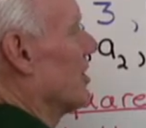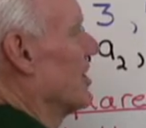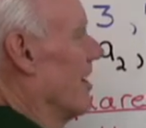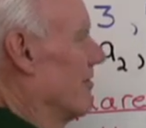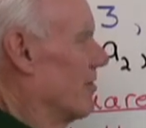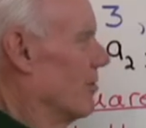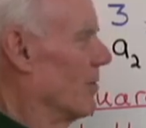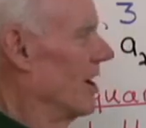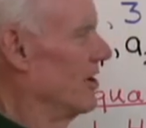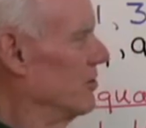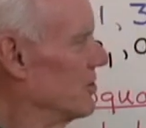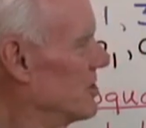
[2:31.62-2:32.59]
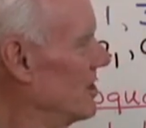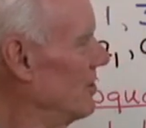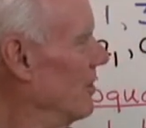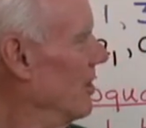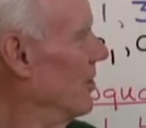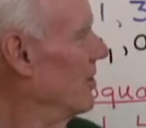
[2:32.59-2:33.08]
at that for a while, you'll see,
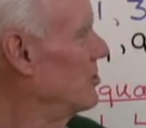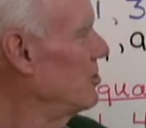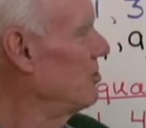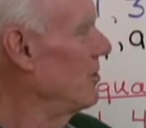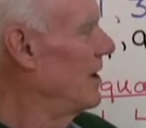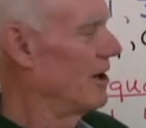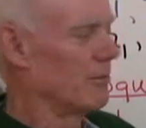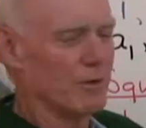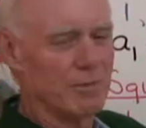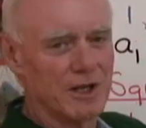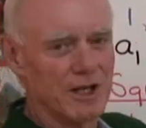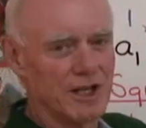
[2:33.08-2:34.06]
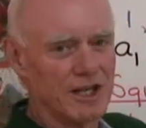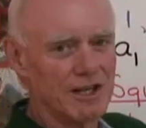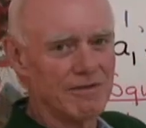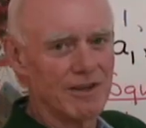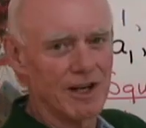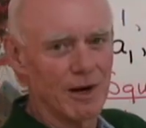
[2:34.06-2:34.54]
well, 2n would be an
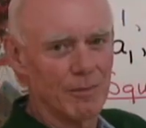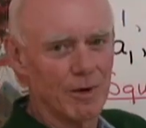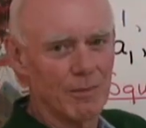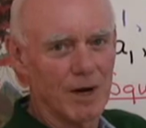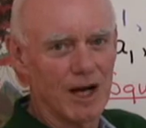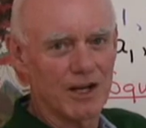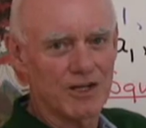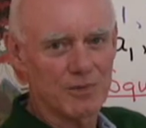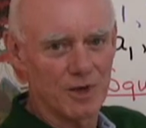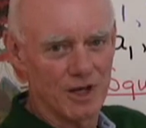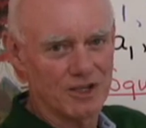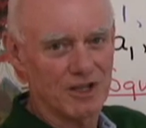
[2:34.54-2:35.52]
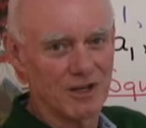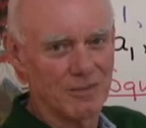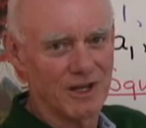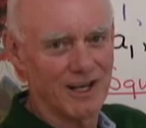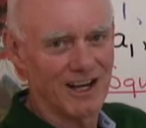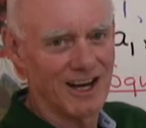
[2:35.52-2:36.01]
even number, minus 1 is going to
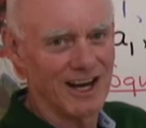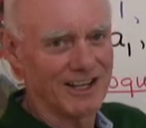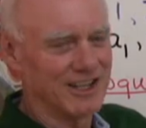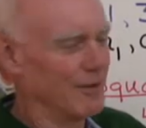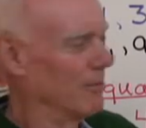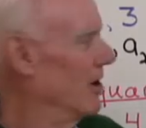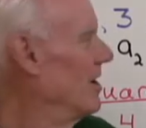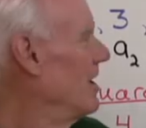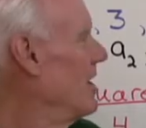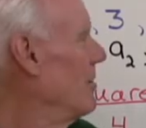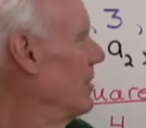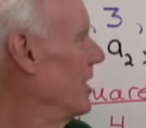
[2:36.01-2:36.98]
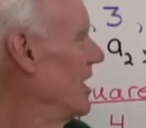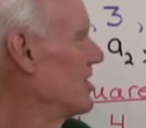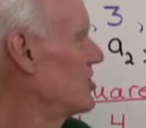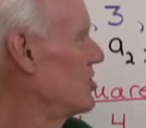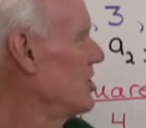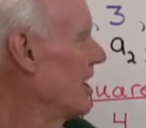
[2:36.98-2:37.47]
be an odd number. But
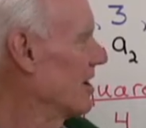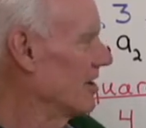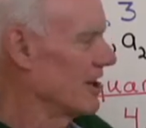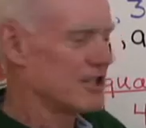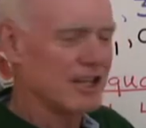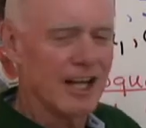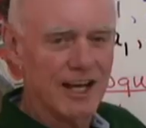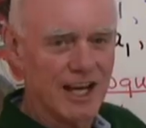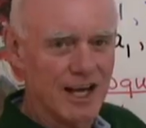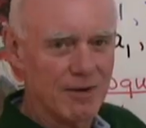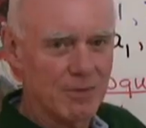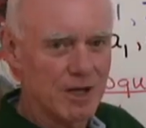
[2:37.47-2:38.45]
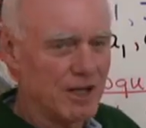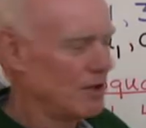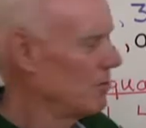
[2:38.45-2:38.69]
let's check. Let's let n be